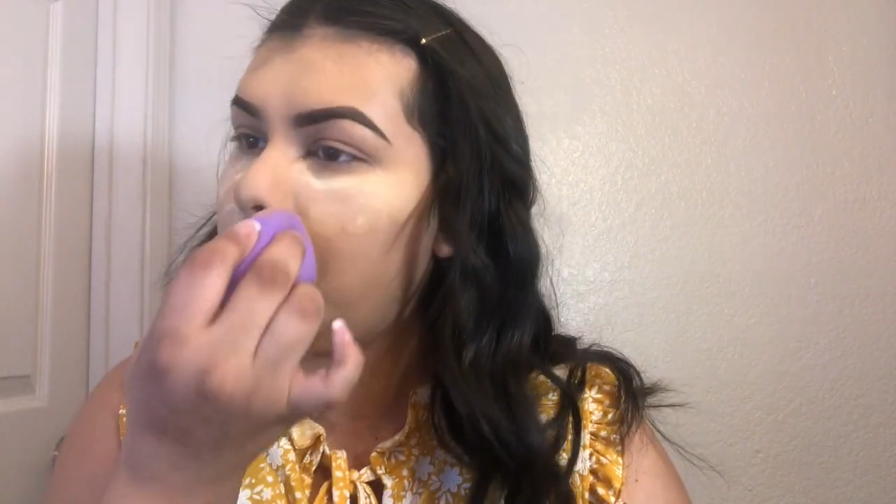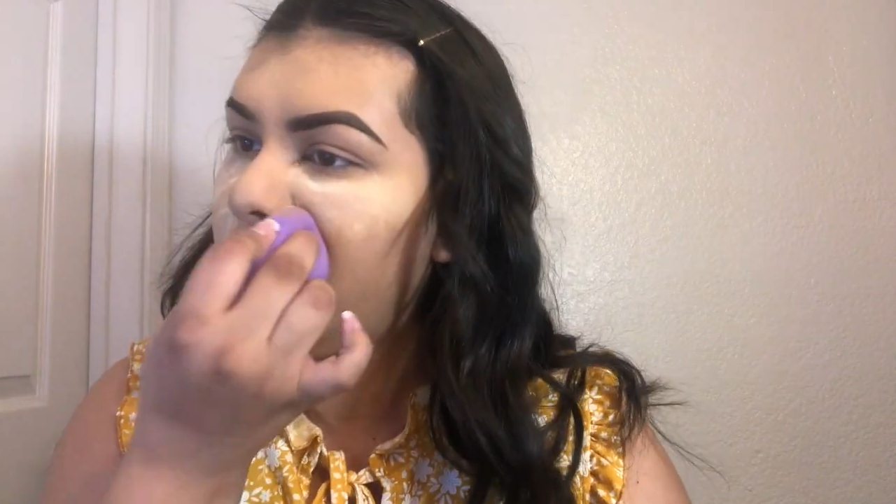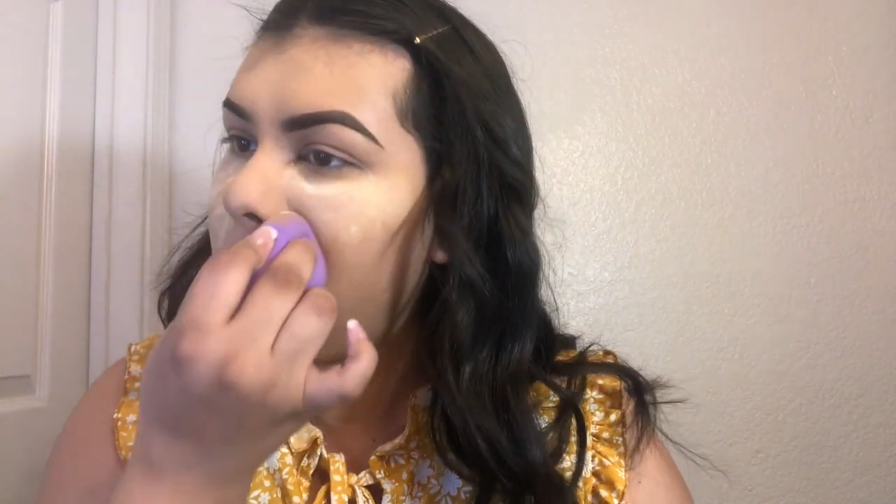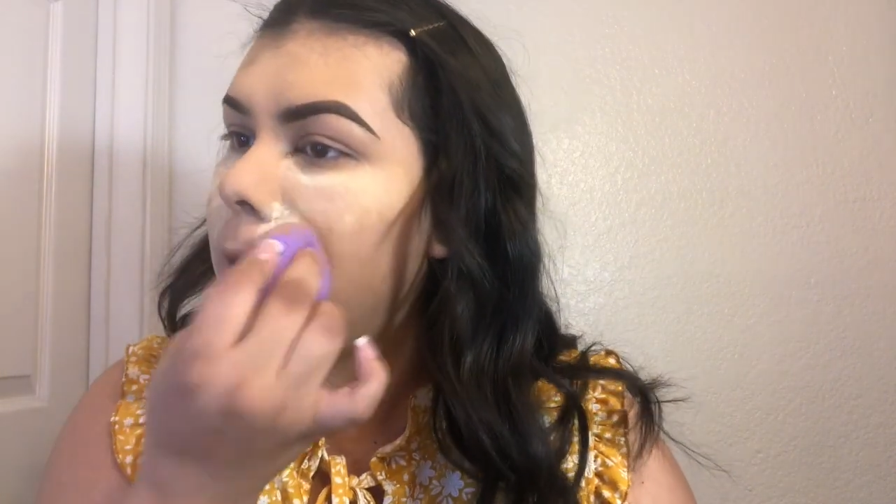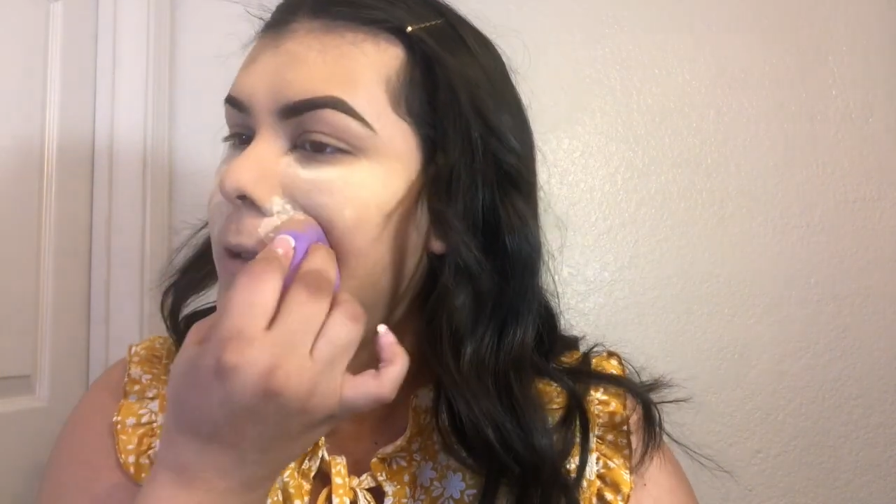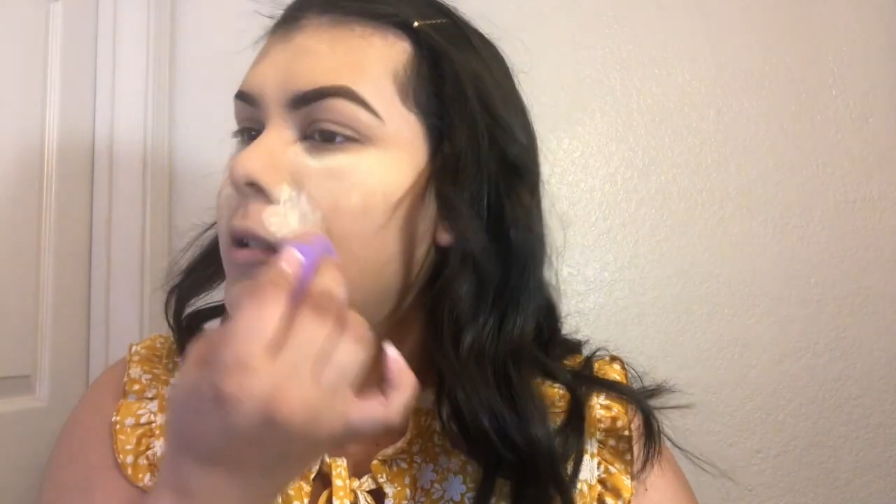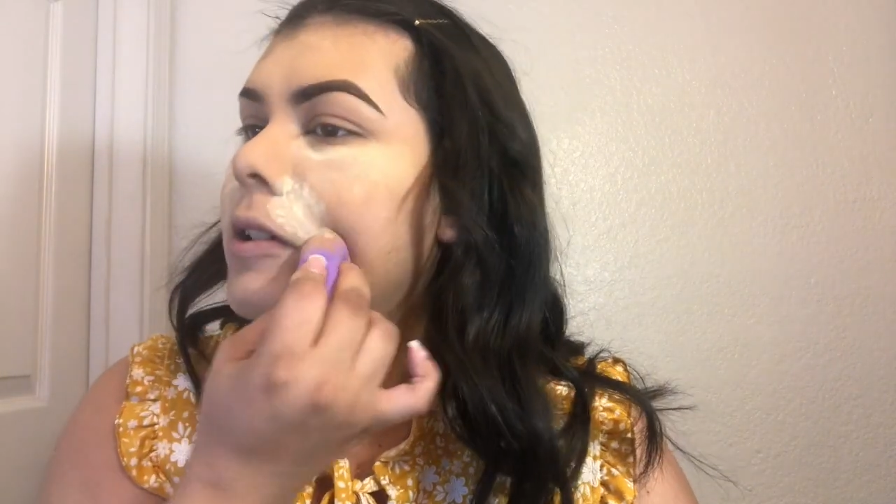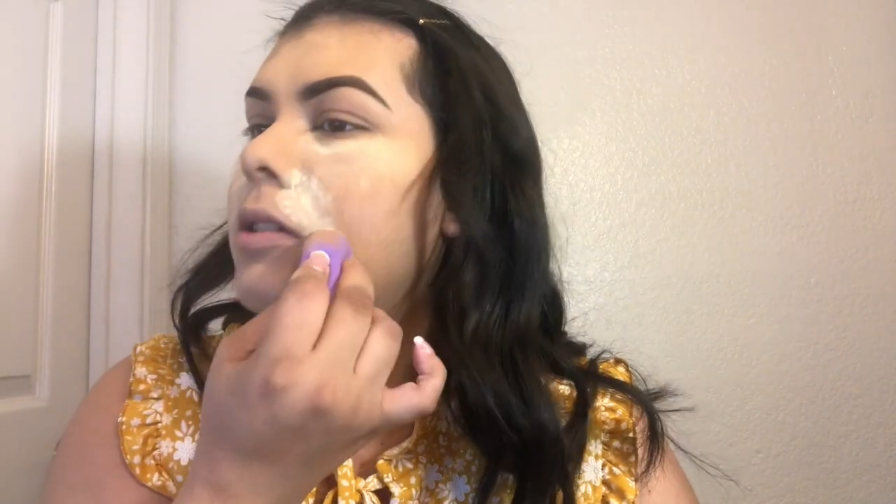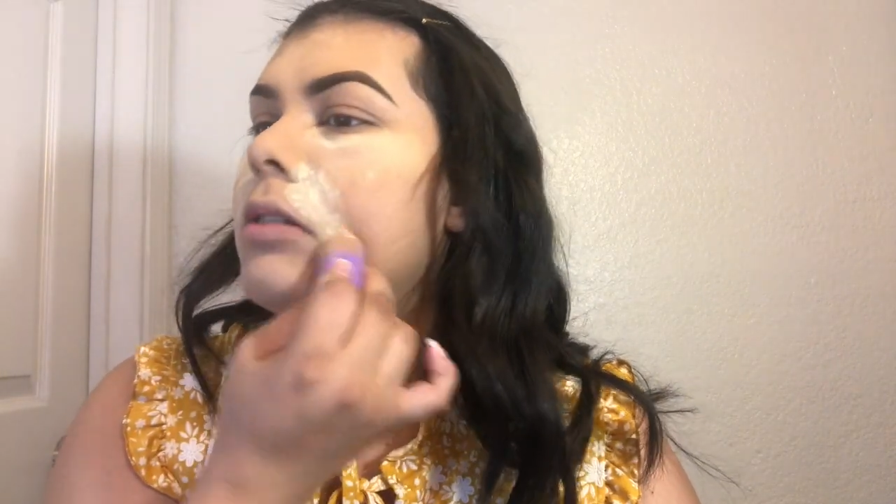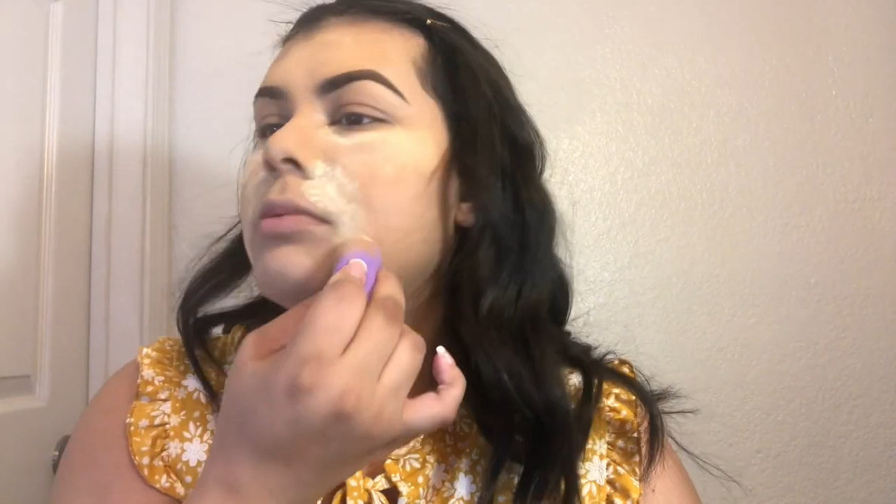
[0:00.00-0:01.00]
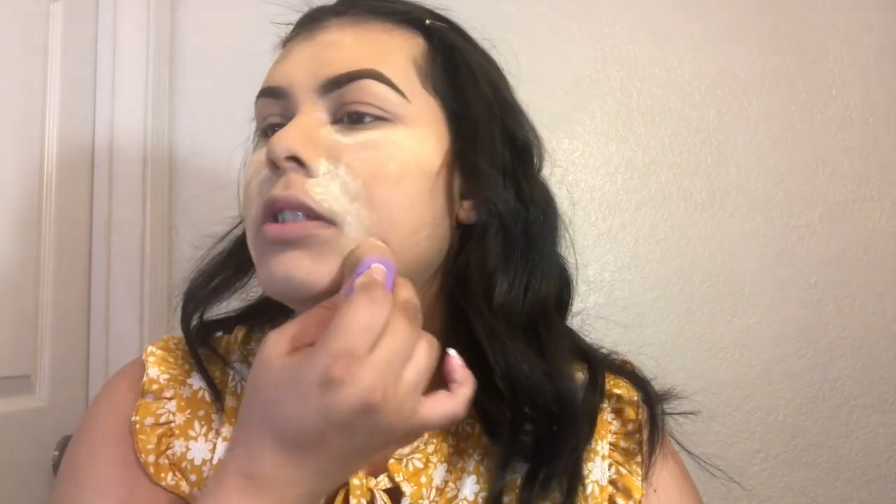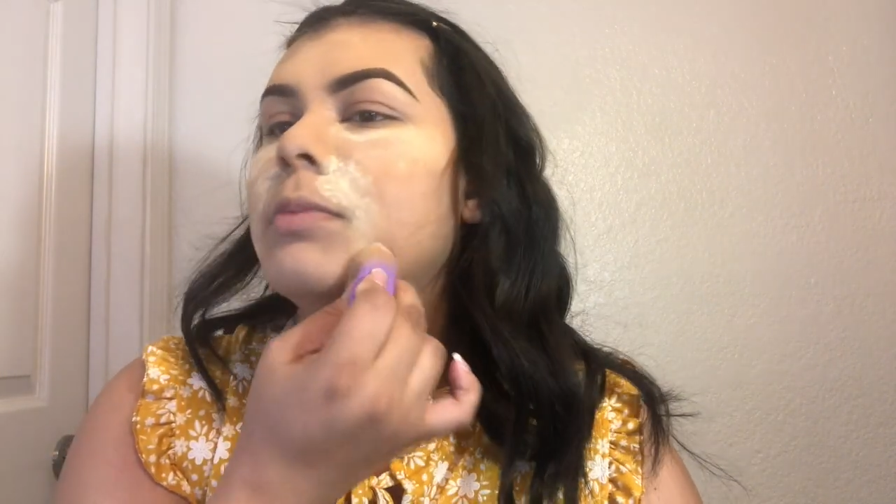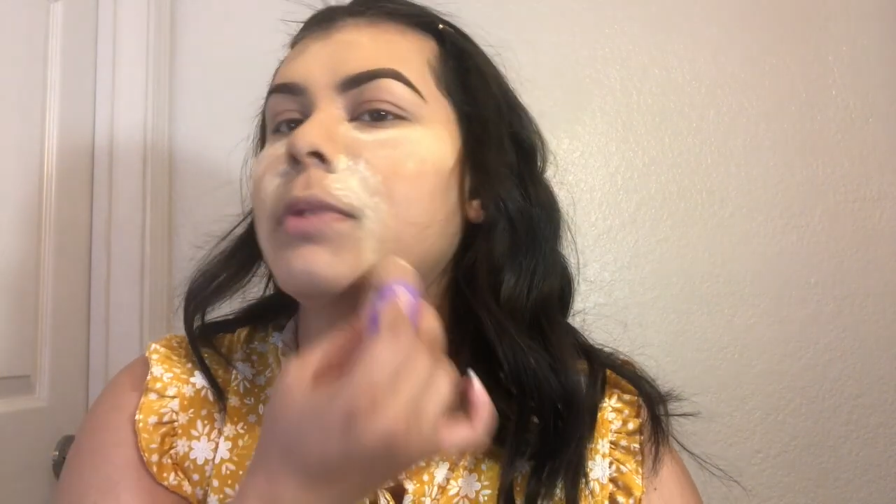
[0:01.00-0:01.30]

I hope this